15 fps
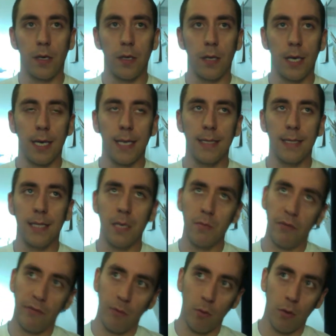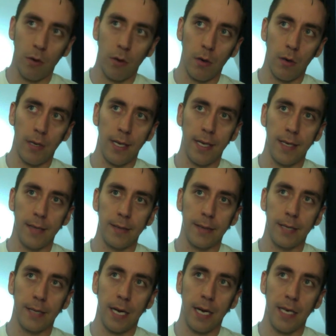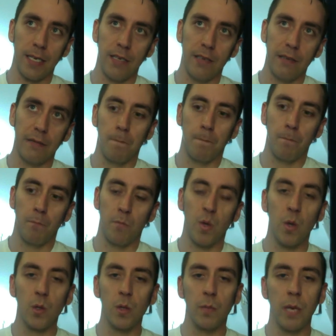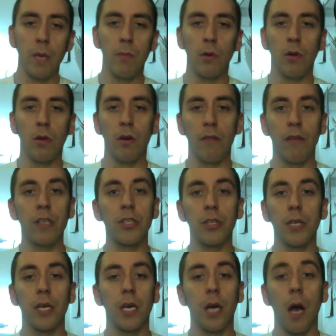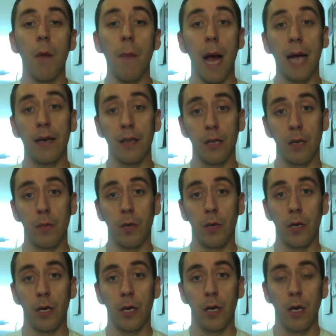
like I said before, is kind of those people are eventually going to come back into the community.